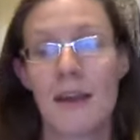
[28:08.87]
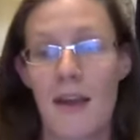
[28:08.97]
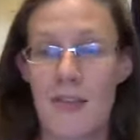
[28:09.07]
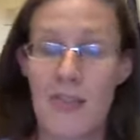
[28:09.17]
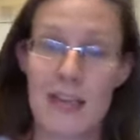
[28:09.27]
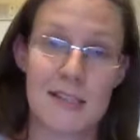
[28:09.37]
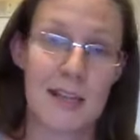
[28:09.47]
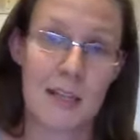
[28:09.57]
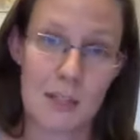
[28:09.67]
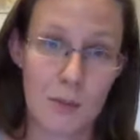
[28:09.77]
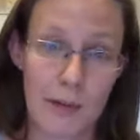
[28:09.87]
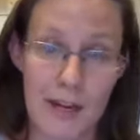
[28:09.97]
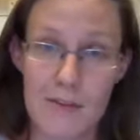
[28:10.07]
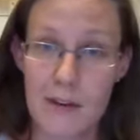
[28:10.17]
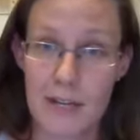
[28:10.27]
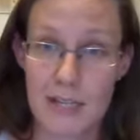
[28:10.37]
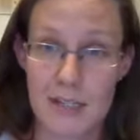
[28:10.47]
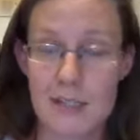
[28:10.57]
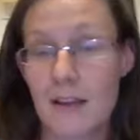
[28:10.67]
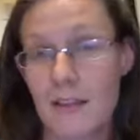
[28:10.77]
and they send you whatever it
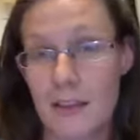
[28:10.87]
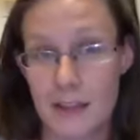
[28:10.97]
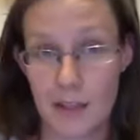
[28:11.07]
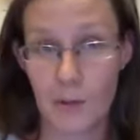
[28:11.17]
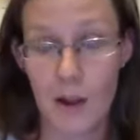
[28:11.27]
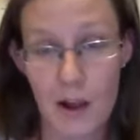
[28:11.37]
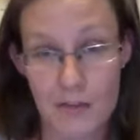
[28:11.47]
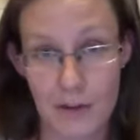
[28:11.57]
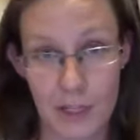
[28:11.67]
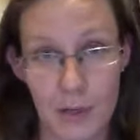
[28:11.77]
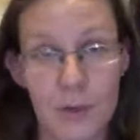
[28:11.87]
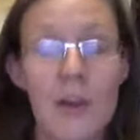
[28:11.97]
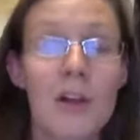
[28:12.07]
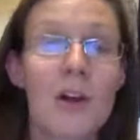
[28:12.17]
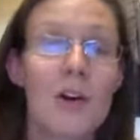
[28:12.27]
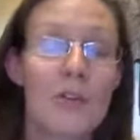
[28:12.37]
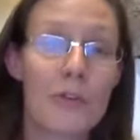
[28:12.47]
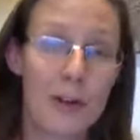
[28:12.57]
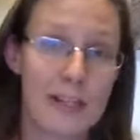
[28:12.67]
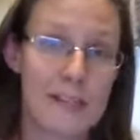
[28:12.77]
is that they were offering you.
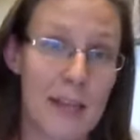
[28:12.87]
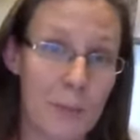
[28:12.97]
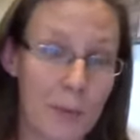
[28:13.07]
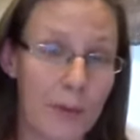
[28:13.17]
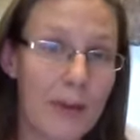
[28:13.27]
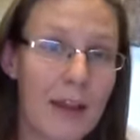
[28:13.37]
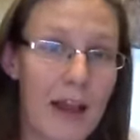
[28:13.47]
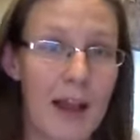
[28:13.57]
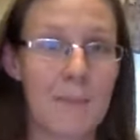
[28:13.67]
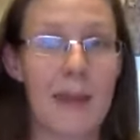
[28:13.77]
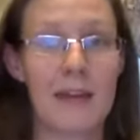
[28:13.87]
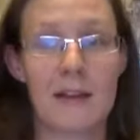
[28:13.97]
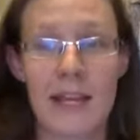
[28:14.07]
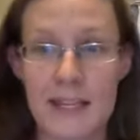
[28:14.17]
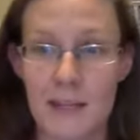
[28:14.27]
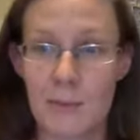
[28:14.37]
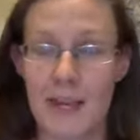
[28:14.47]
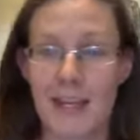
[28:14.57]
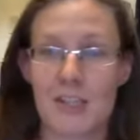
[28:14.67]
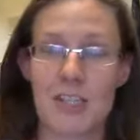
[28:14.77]
For example, I made a landing
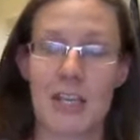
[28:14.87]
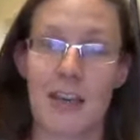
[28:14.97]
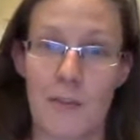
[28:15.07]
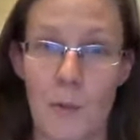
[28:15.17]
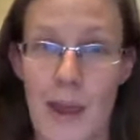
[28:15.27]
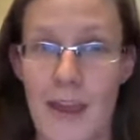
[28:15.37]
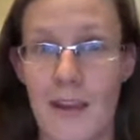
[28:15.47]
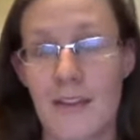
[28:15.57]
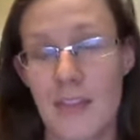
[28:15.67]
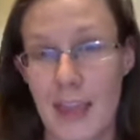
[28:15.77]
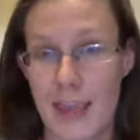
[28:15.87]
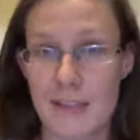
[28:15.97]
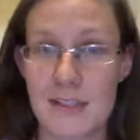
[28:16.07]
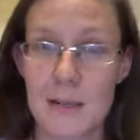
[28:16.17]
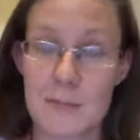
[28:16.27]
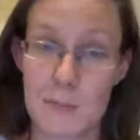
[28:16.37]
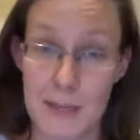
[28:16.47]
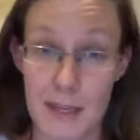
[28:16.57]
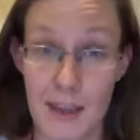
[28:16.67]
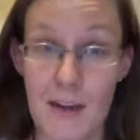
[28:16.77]
page to give away the 8 Steps
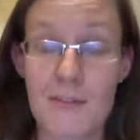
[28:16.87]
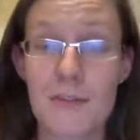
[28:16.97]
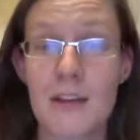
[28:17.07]
PDF.